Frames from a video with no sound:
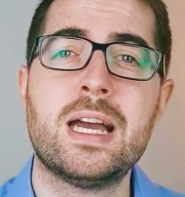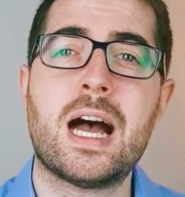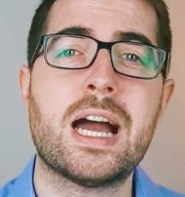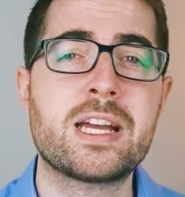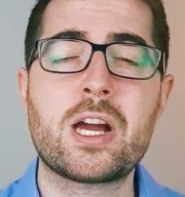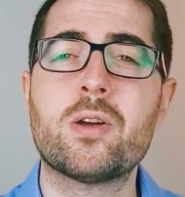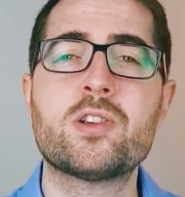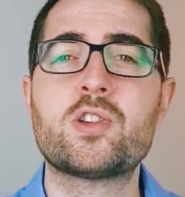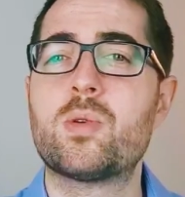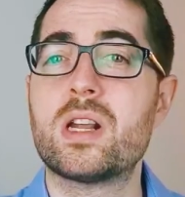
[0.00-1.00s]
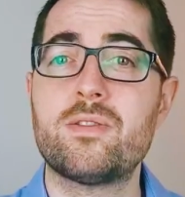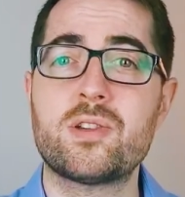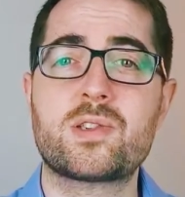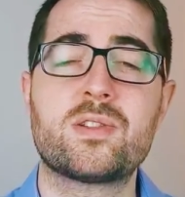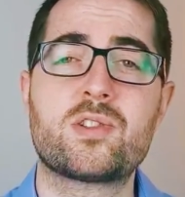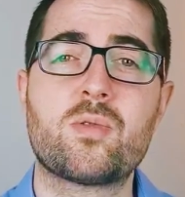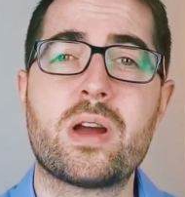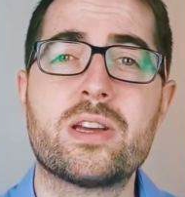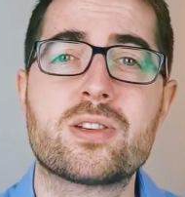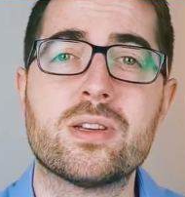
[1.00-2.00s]
I encourage you, whatever your
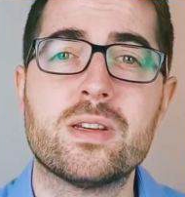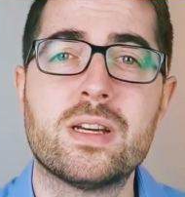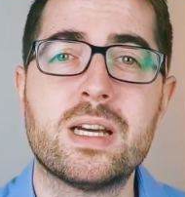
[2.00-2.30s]
situation,